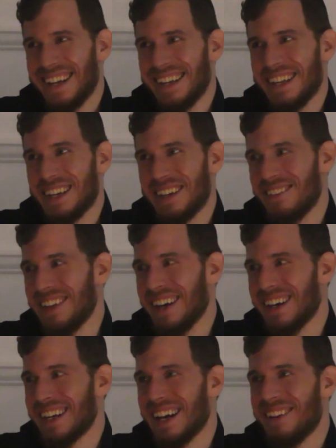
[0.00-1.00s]
you can be
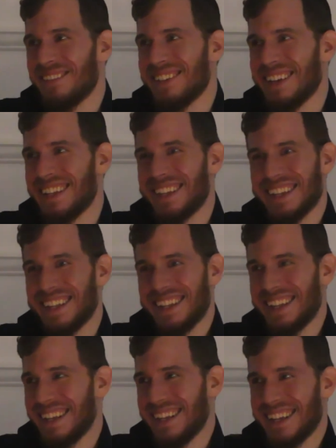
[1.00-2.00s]

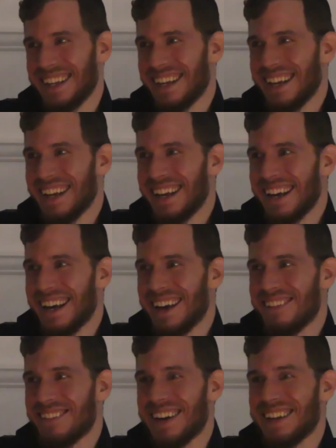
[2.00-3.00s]
unconfident
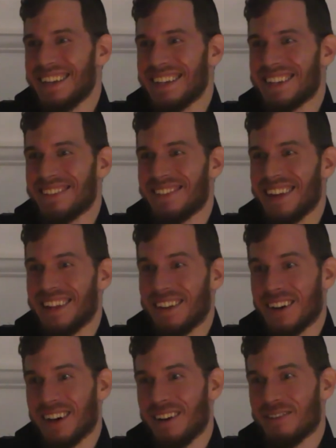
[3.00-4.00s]
and very distant, and
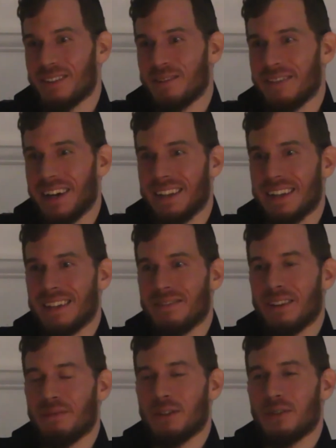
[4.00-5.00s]
uncomfortable and very distant
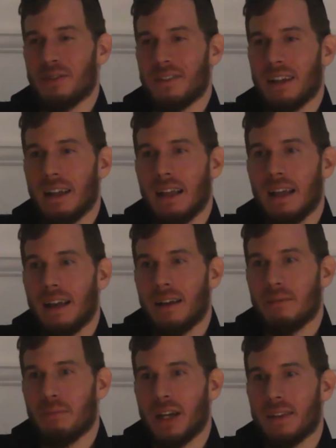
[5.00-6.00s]
from the truth.
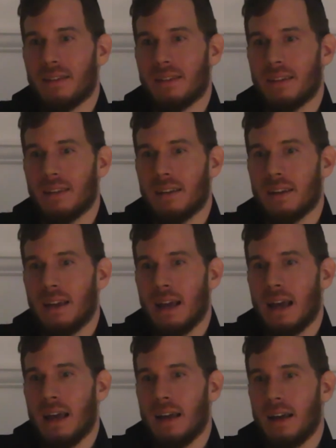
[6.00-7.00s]
But
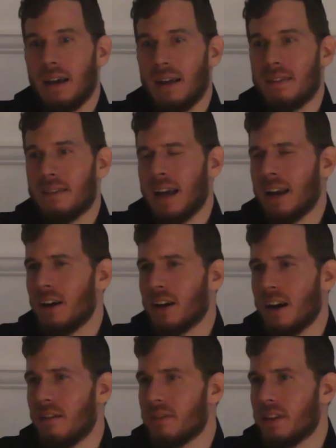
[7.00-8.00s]
it's not
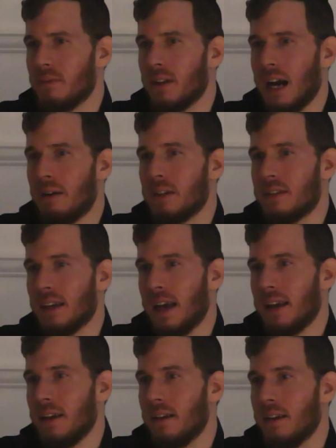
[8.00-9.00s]
uncomfortable. I would
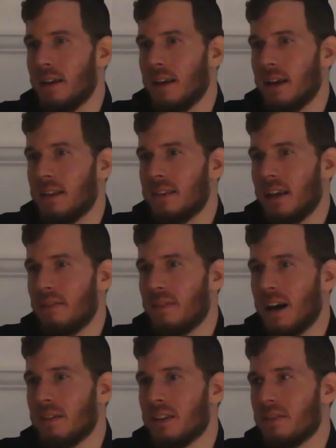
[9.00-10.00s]
say they
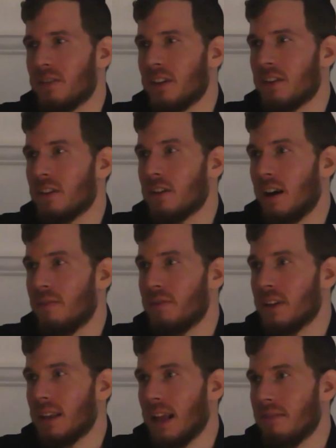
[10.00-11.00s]
found a certain
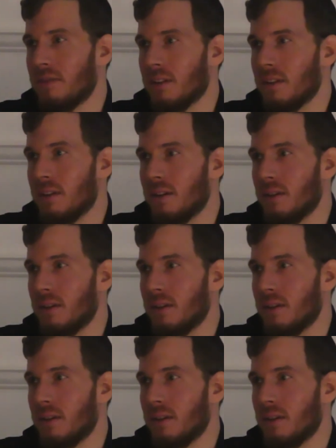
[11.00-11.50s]
comfort level